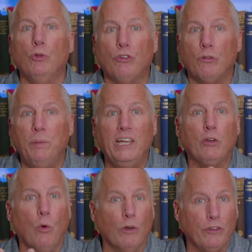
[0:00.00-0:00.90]

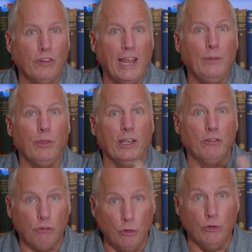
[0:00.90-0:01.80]
speak or say
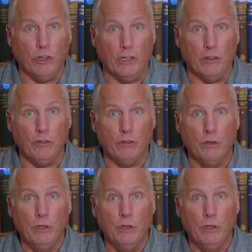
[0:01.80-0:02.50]
things to Jesus